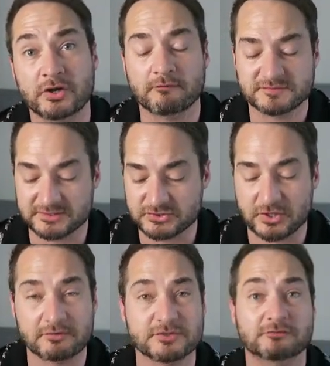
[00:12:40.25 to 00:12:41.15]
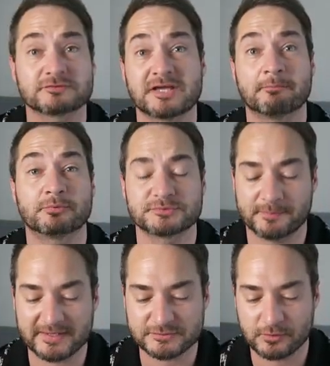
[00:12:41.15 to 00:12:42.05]
Obviously, the Charizard, for example, was the
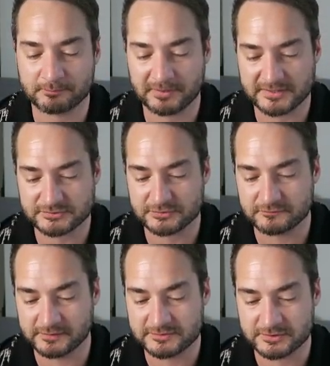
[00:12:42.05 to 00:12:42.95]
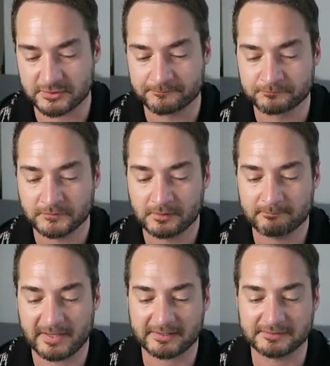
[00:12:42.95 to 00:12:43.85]
best one, Blastoise, Venusaur,
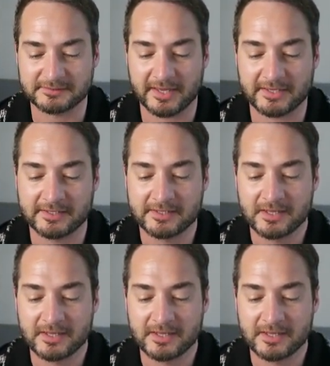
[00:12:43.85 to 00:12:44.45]
back in the day.